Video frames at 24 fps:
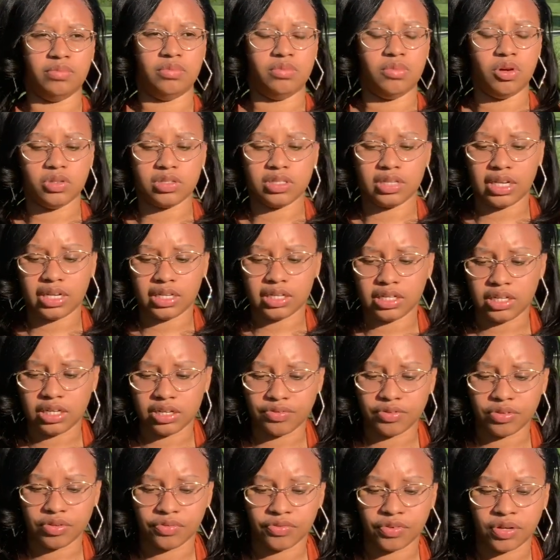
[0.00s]
Most likely
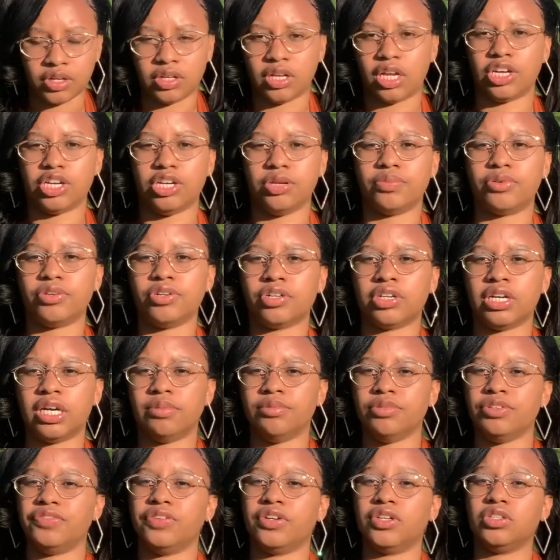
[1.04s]
if you failed out of your
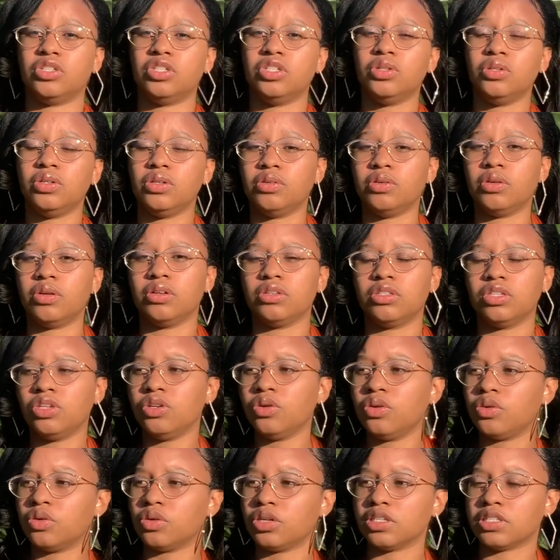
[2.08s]
program, you failed
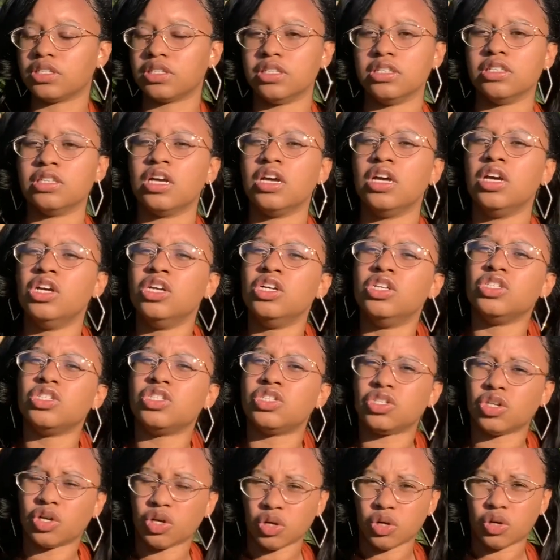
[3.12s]
two courses.
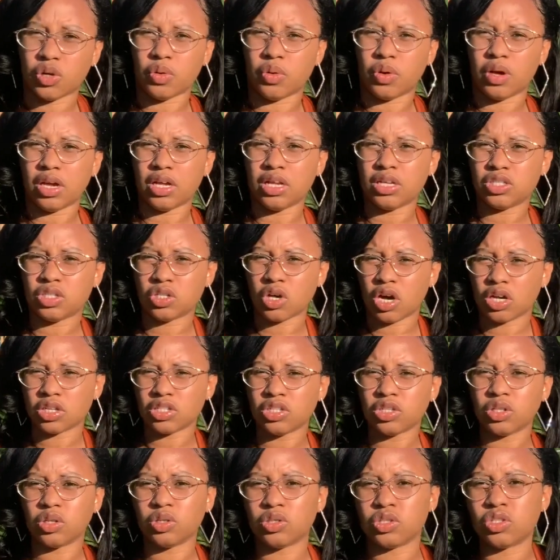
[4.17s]
So
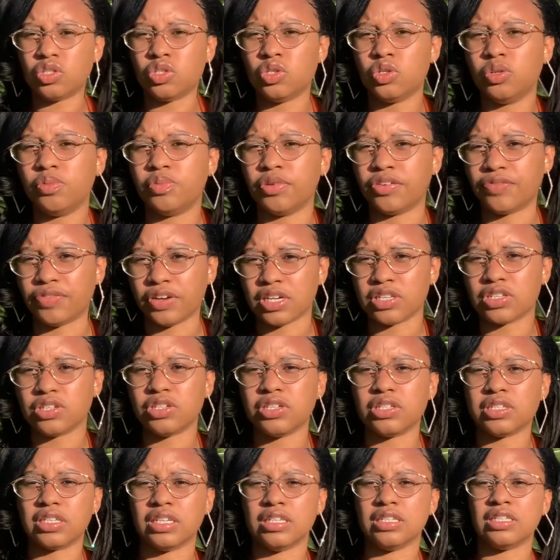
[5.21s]
talk to those two
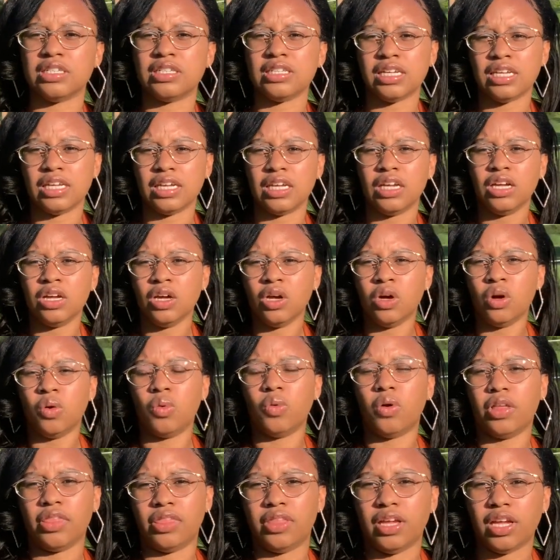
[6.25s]
professors and see
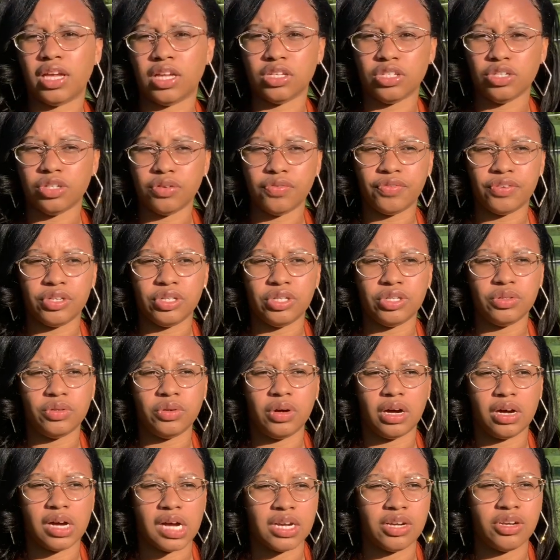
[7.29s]
what they can do for
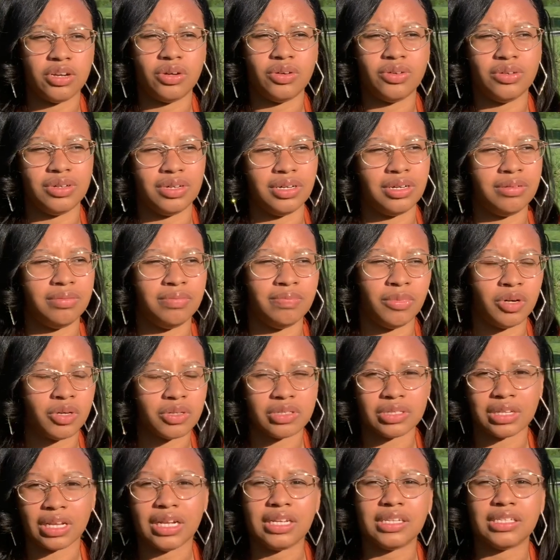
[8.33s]
you. I know
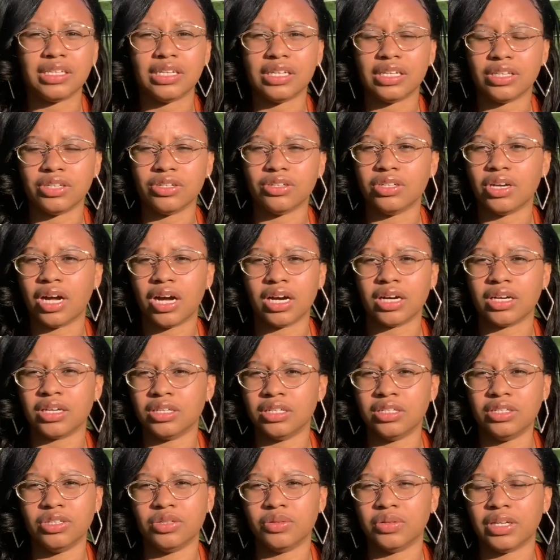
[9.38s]
most likely they're not
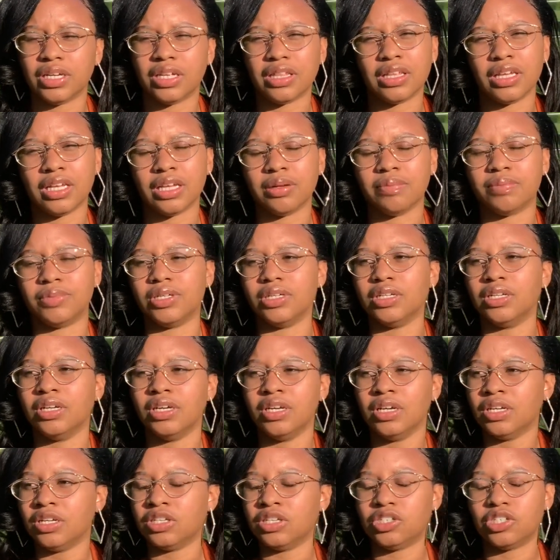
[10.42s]
going to do anything, but
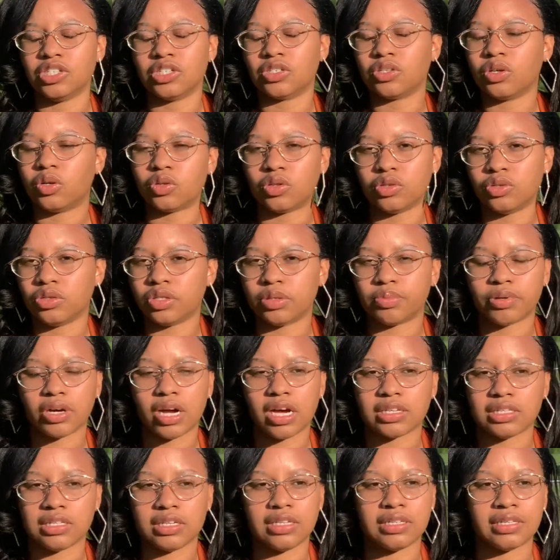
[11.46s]
just go through the
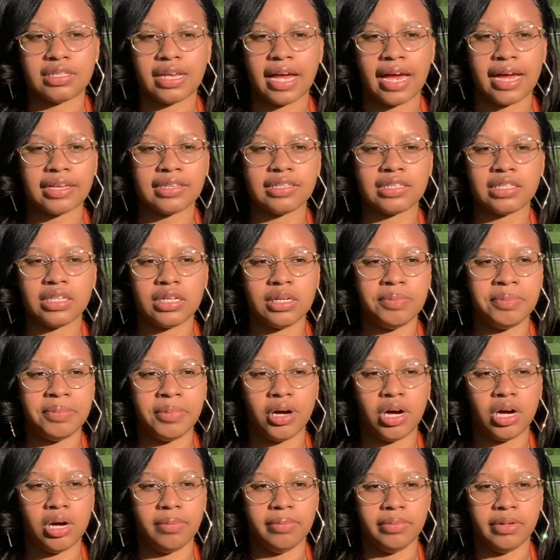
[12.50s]
process. Ask
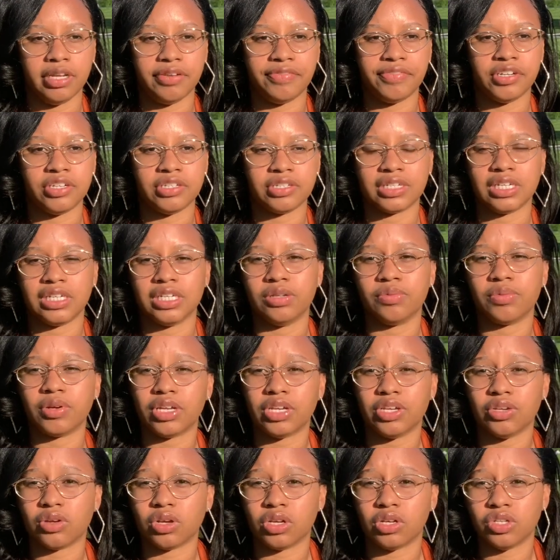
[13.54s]
them if there's any
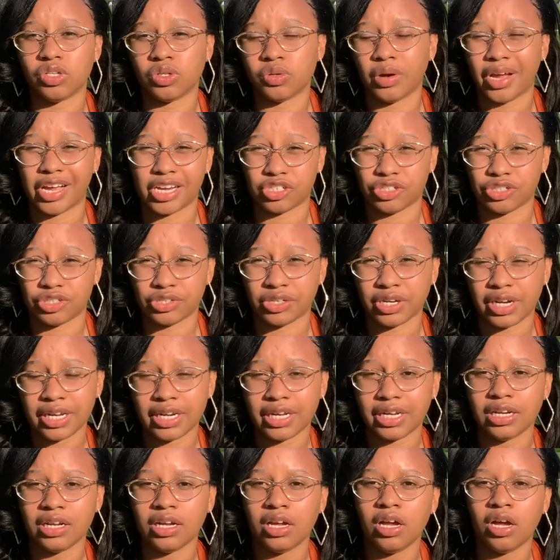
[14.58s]
way you can do extra
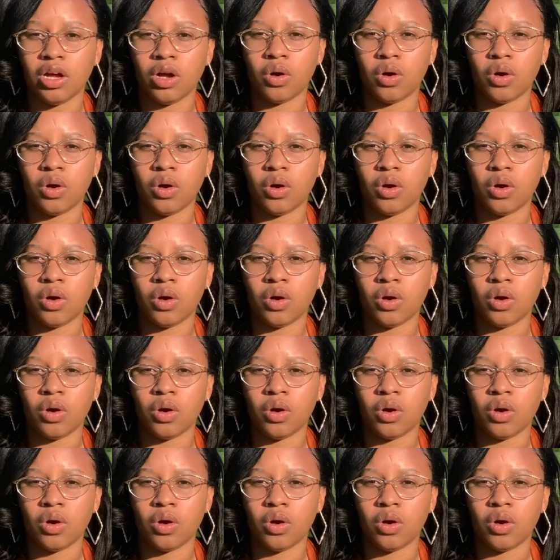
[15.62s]
credit.